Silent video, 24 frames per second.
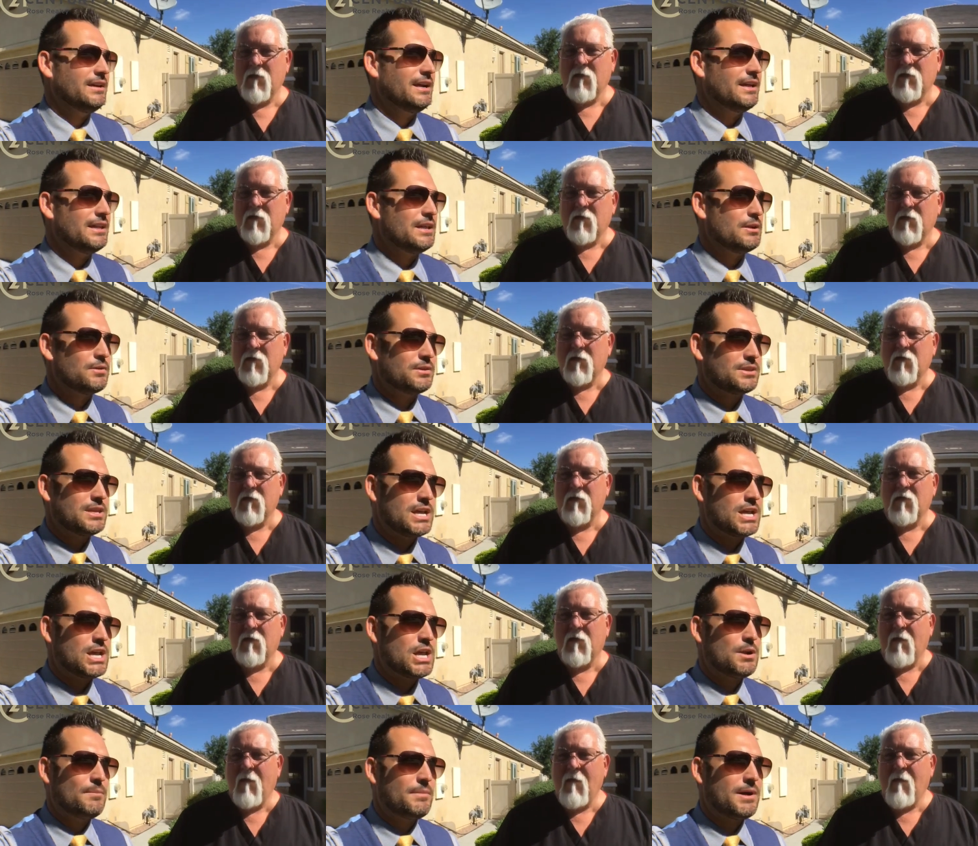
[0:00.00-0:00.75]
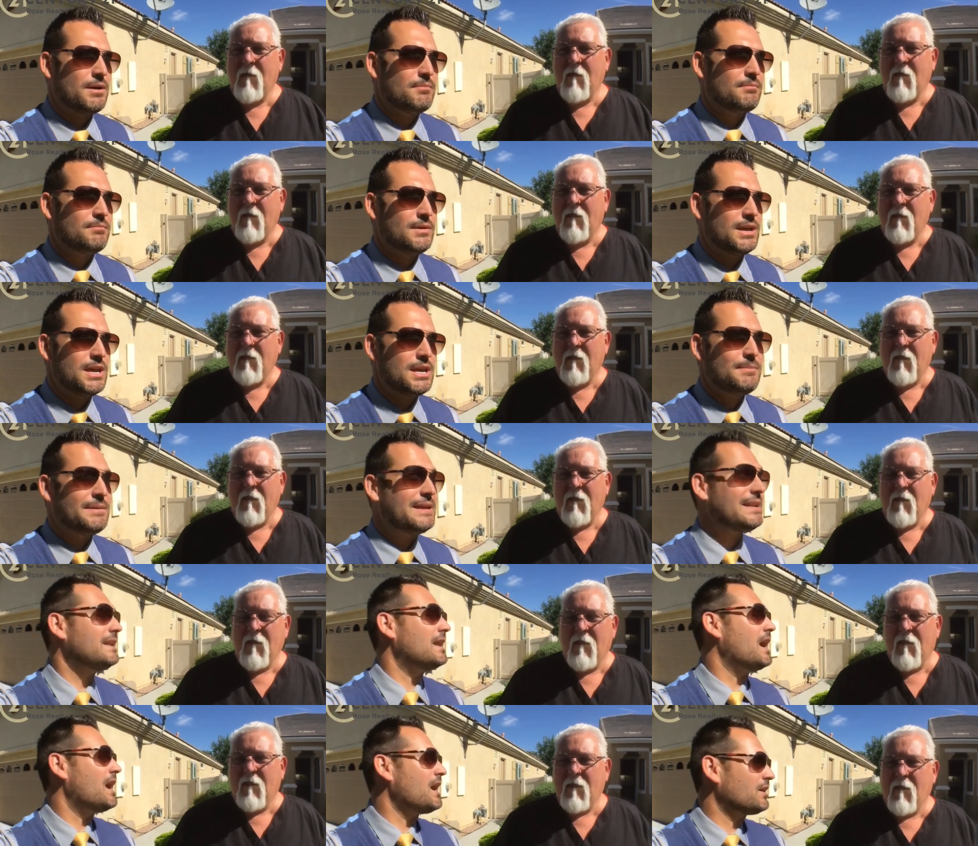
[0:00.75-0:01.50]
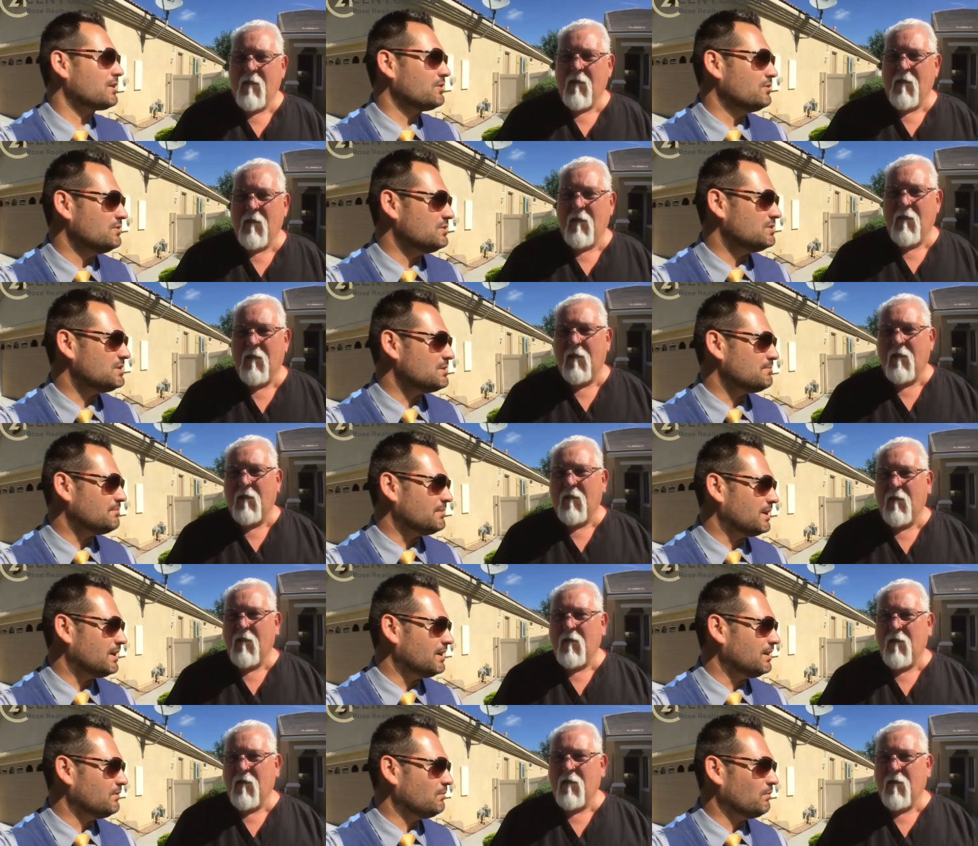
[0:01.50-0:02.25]
Speaker 1: and they were thinking about maybe not
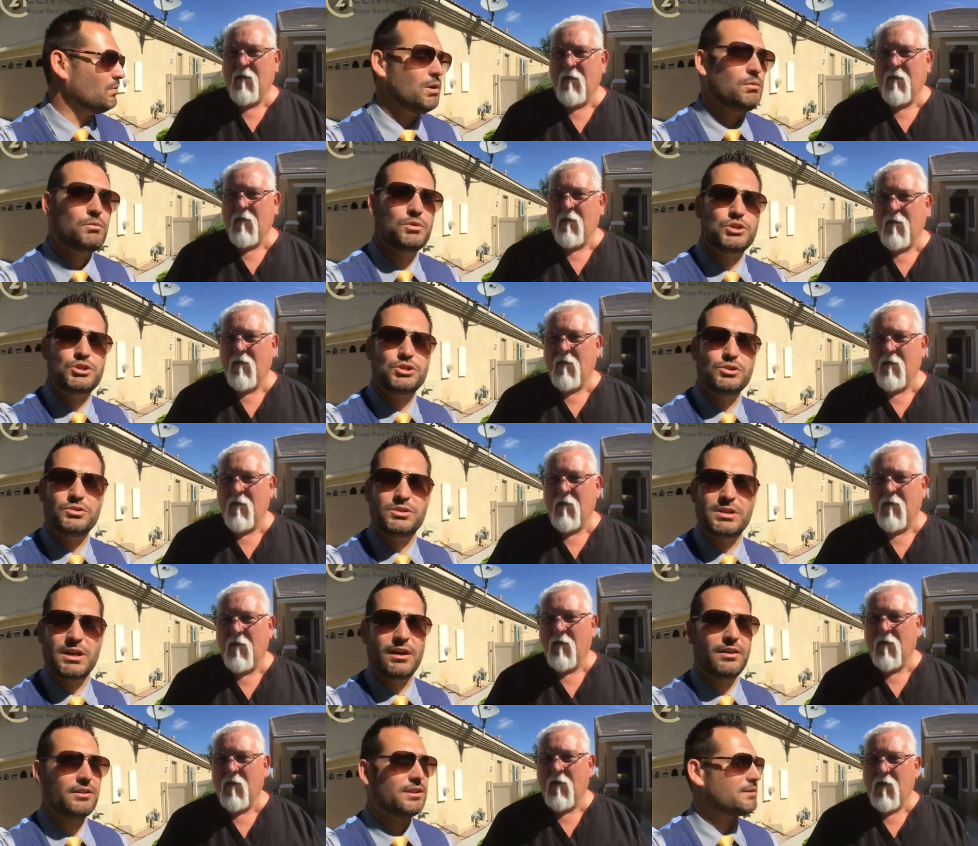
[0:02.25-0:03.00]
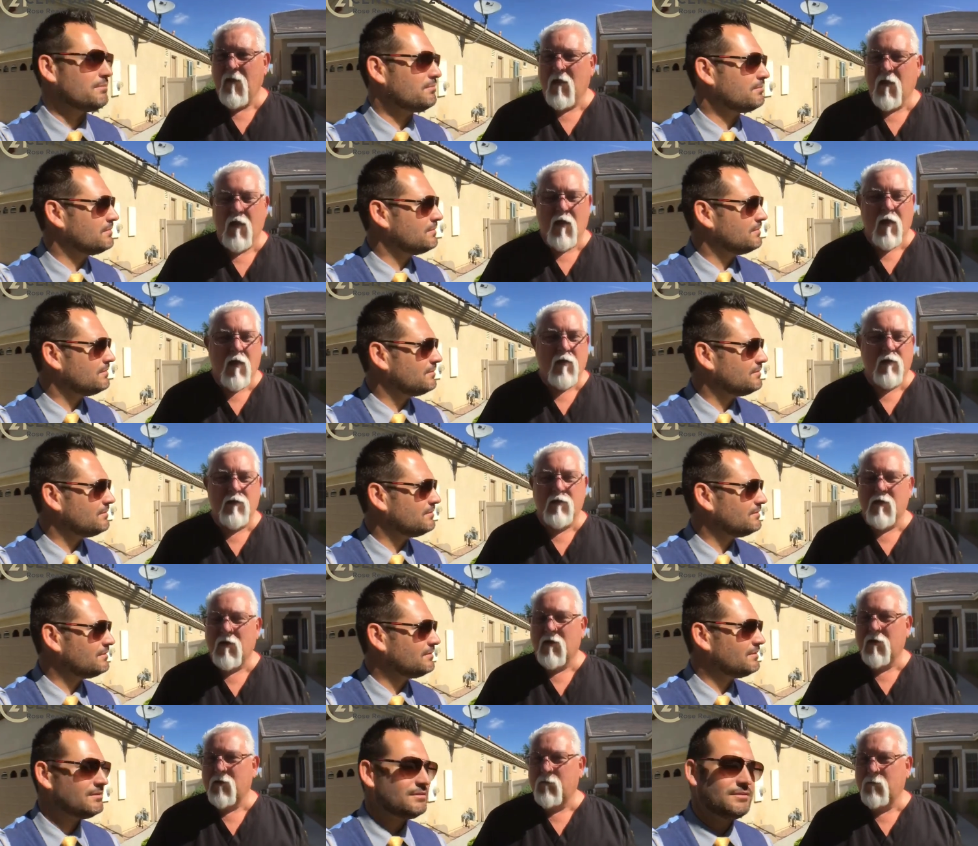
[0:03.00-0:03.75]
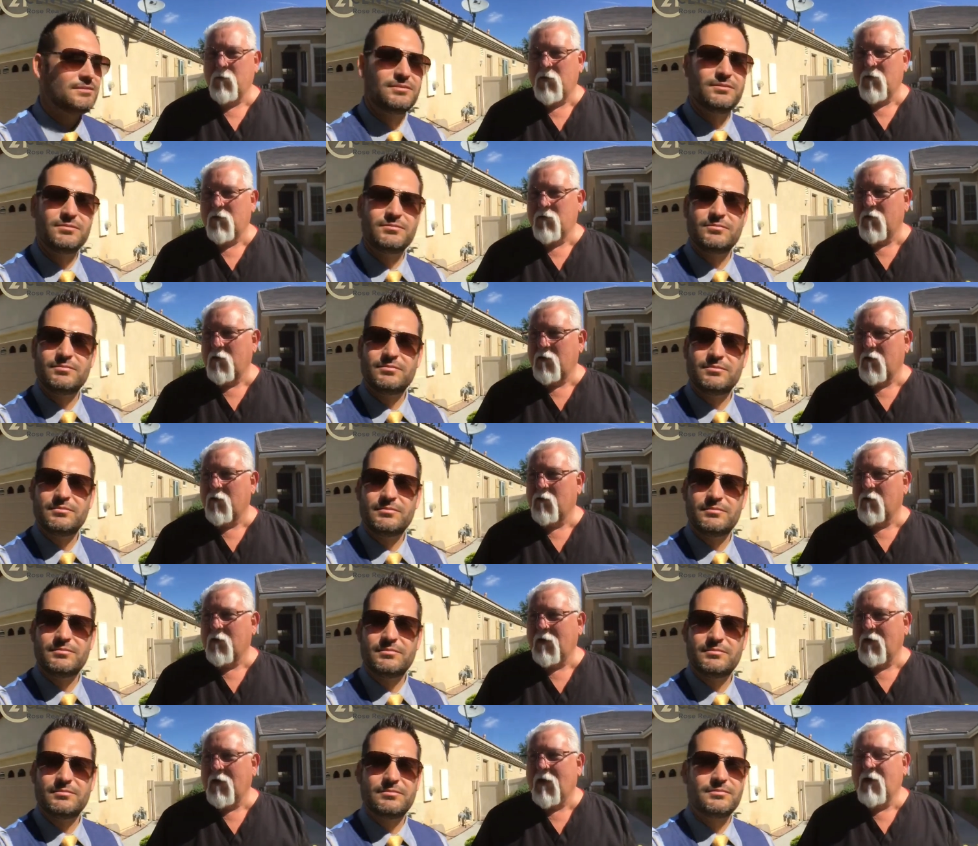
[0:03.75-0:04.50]
using me, what would you tell them? I'd tell them you're
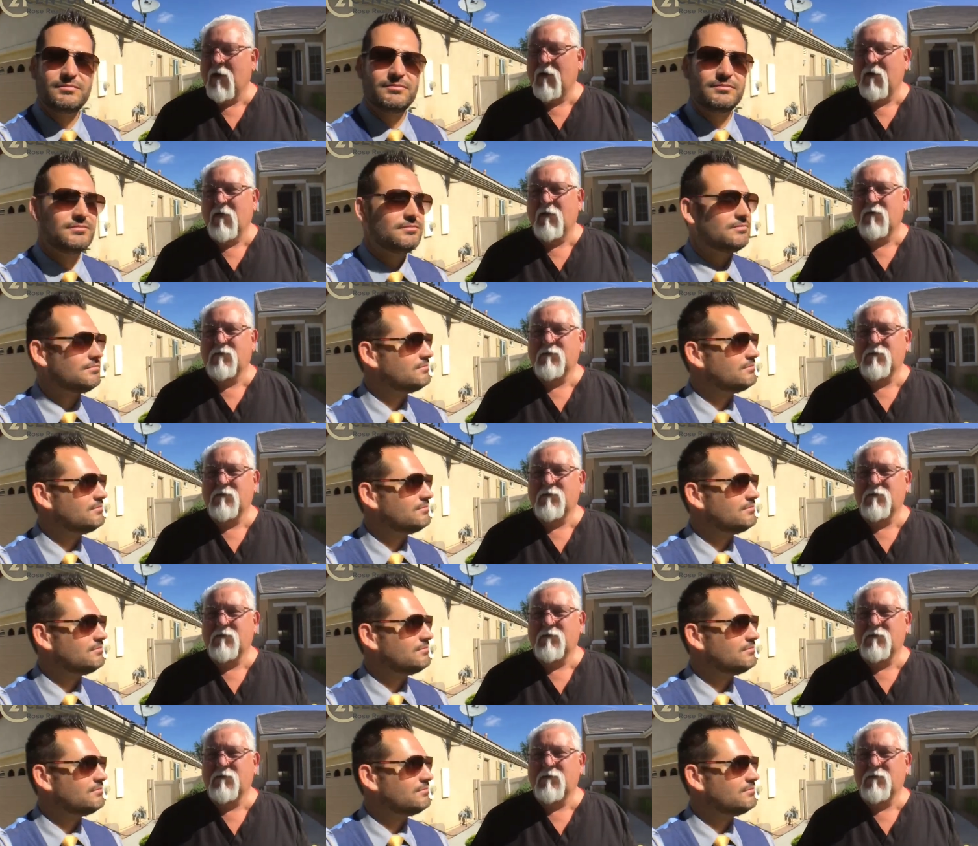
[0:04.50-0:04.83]
the only guy in